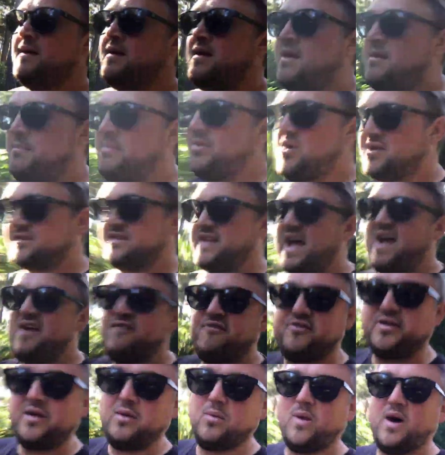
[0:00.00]
because
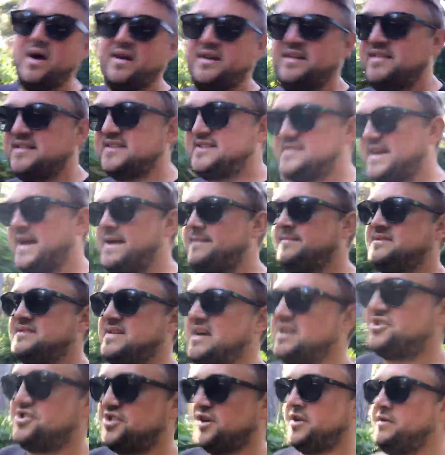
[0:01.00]
everyone in the same
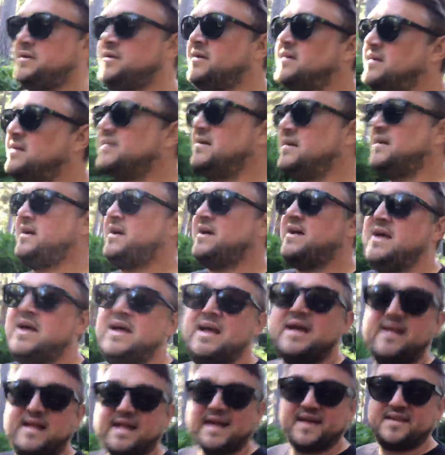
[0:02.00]
session
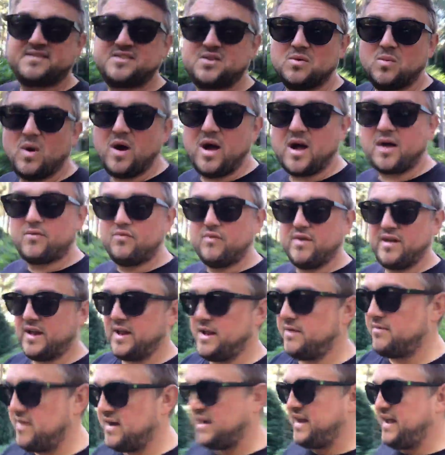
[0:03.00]
gets to work really,
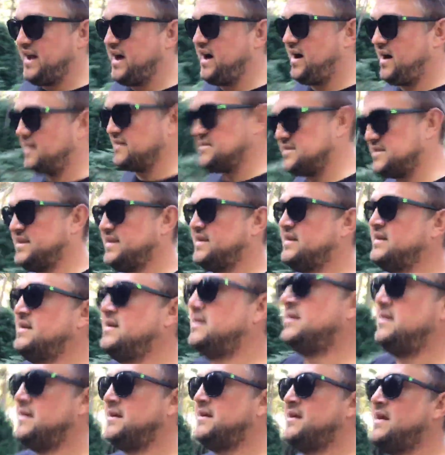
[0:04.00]
really hard.
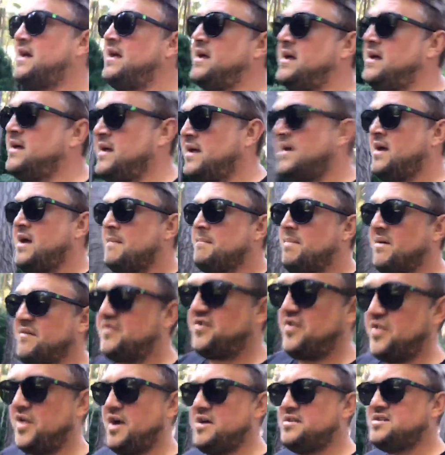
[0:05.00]
But for
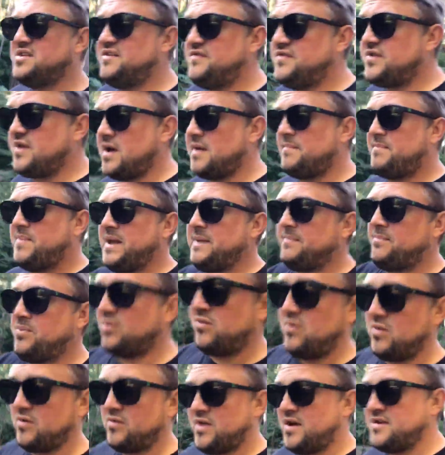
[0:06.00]
those of
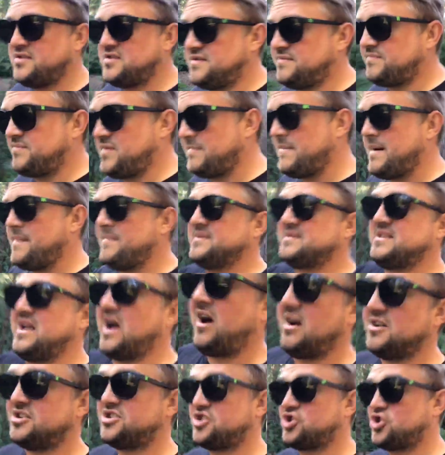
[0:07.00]
the members that
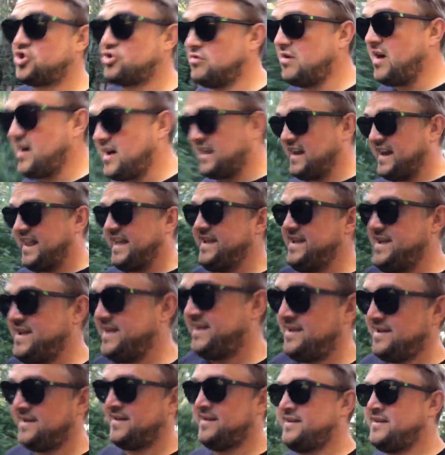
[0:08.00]
are struggling,
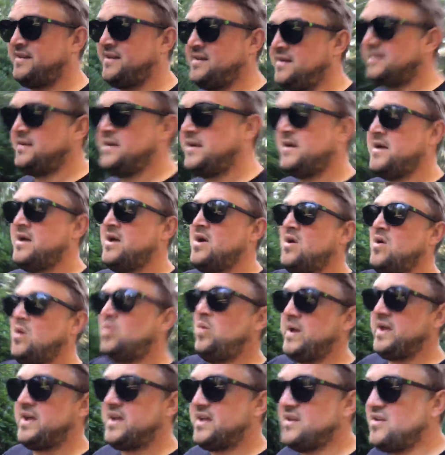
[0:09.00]

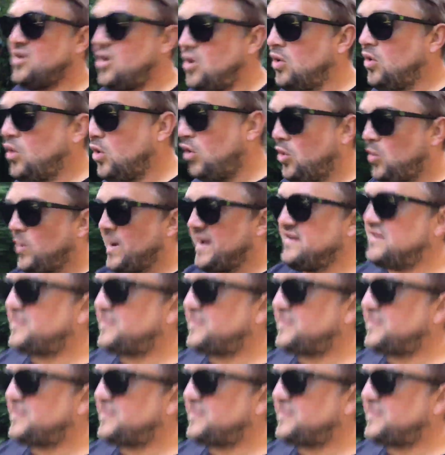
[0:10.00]
we can always